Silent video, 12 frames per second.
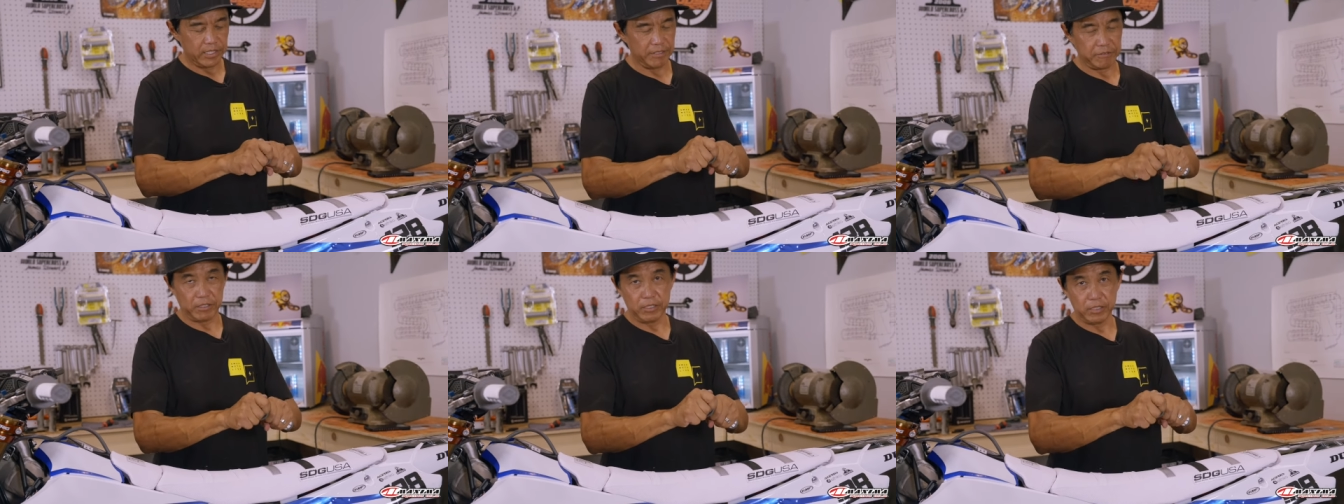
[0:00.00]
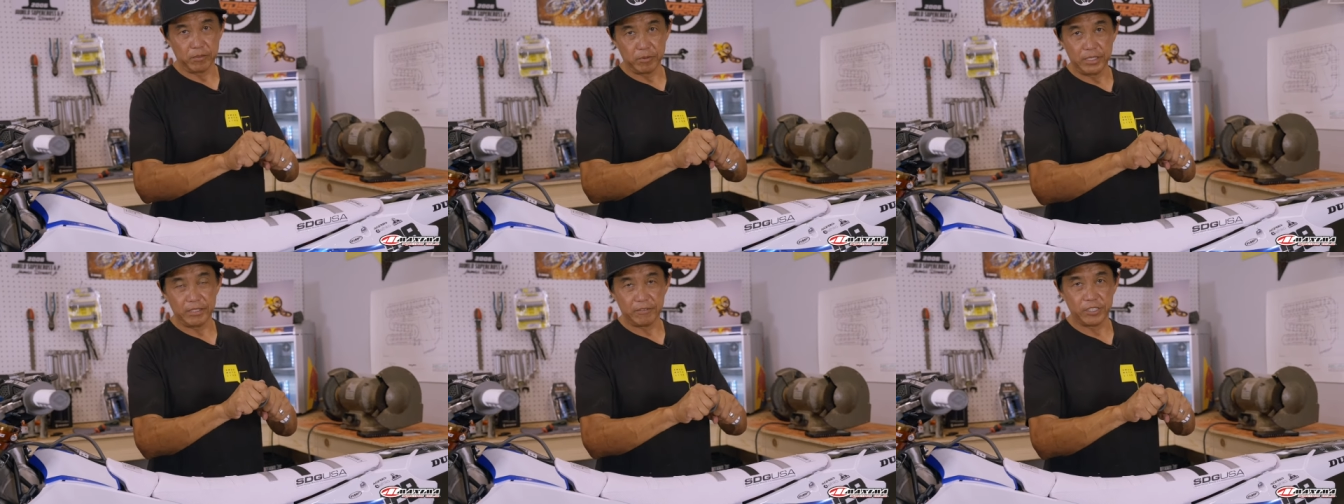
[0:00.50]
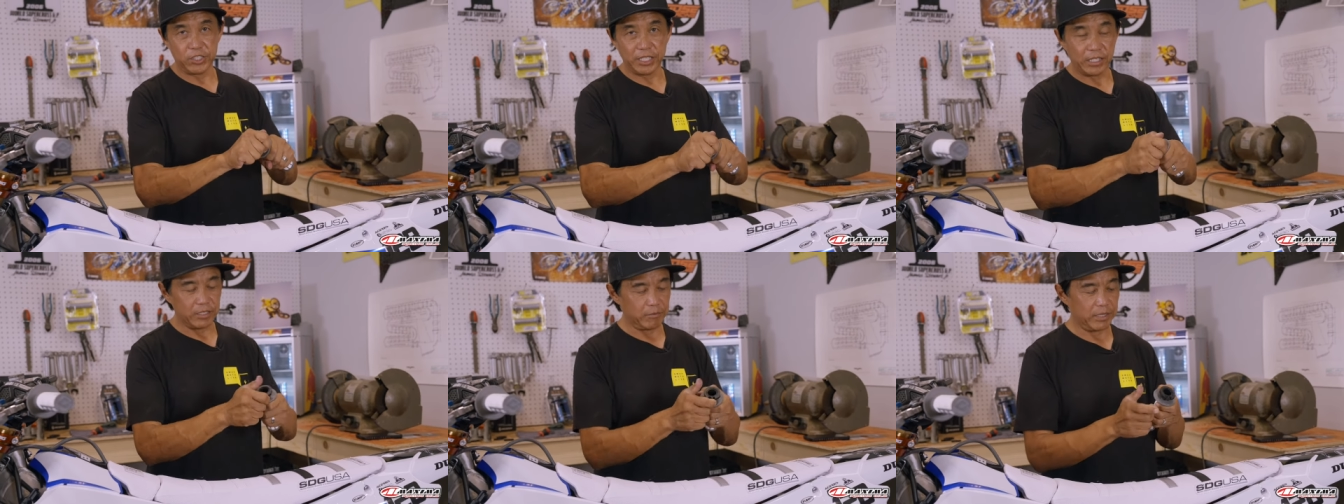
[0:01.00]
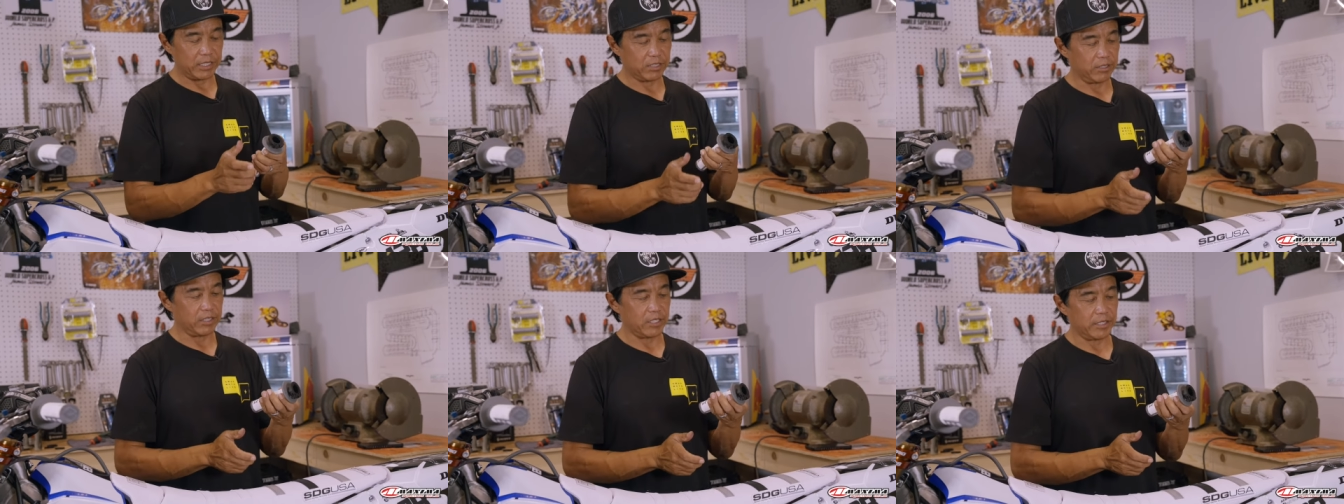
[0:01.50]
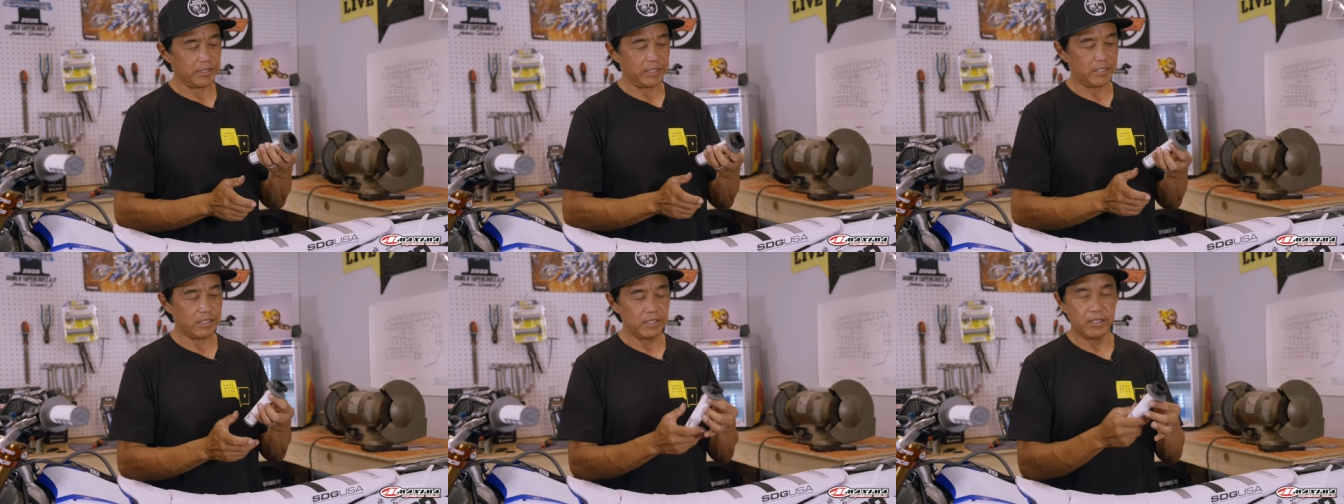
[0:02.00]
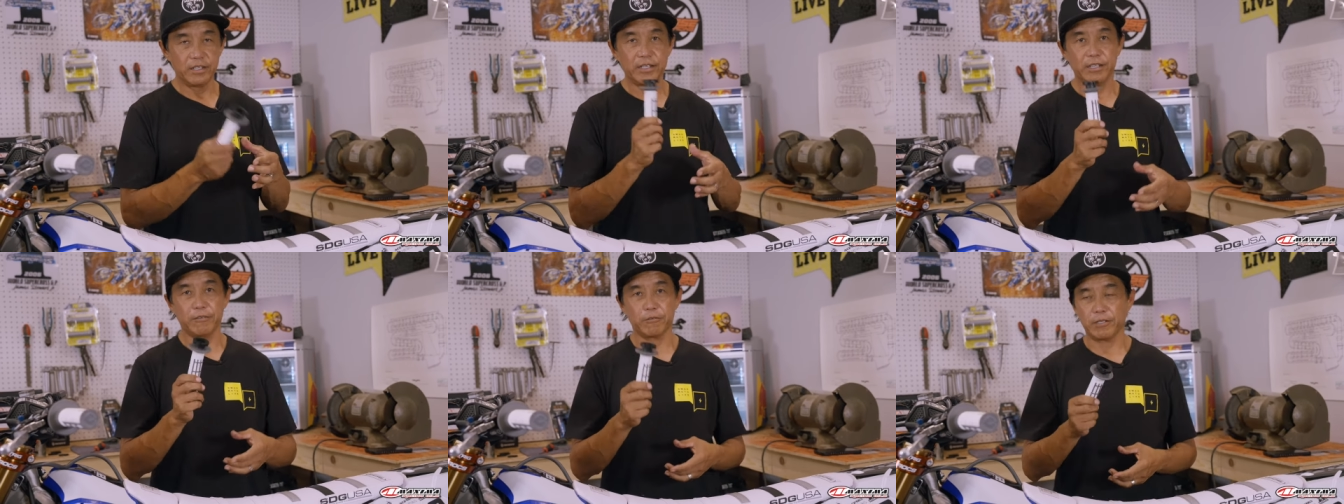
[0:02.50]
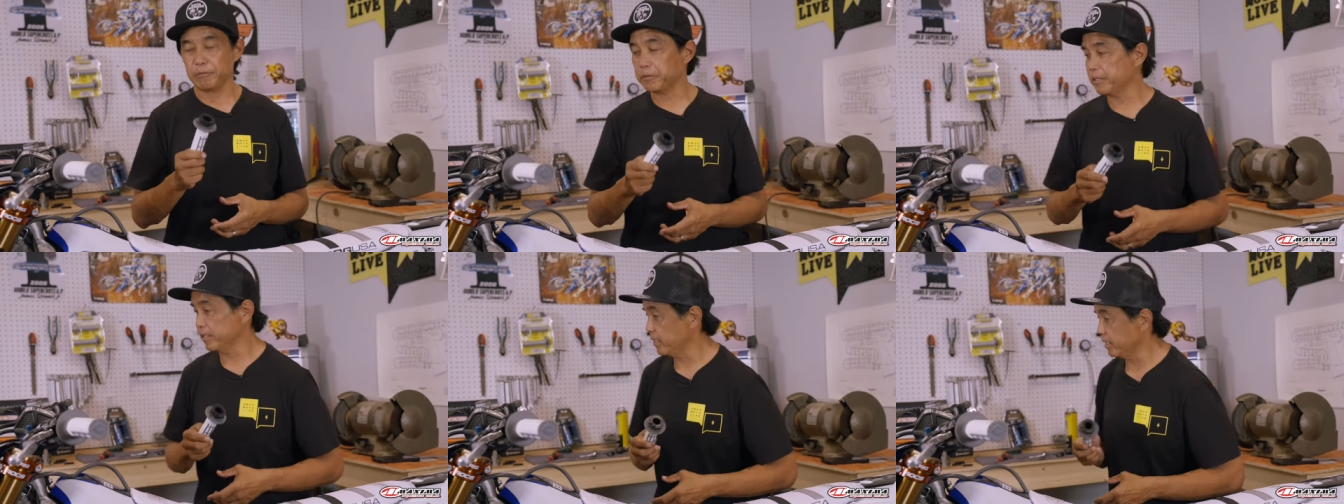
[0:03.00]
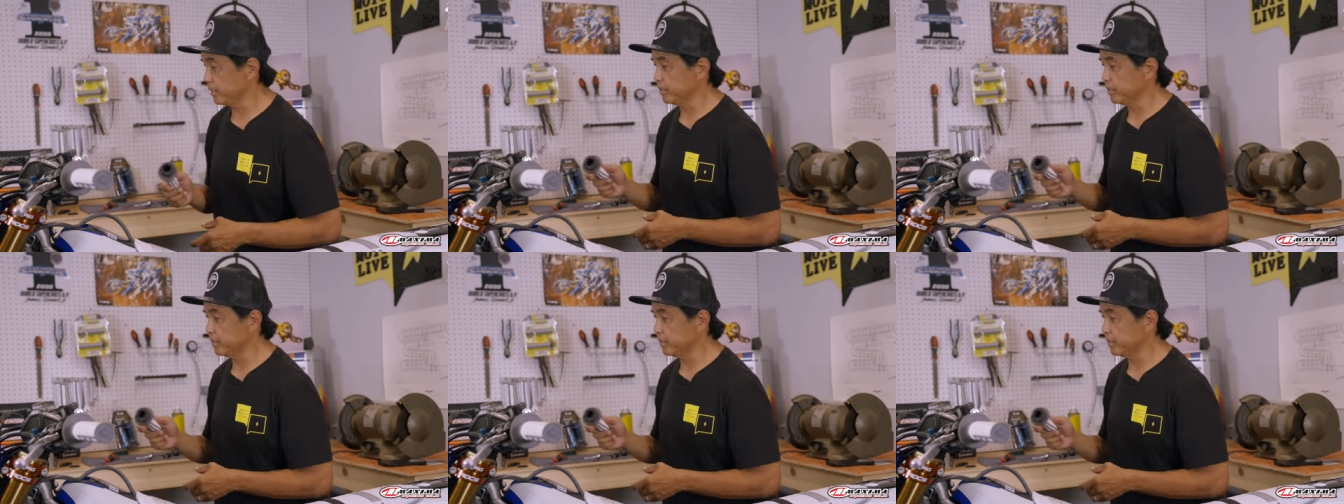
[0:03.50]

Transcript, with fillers: Give it a little bit of a jiggle, make sure it's on there, and we put it on.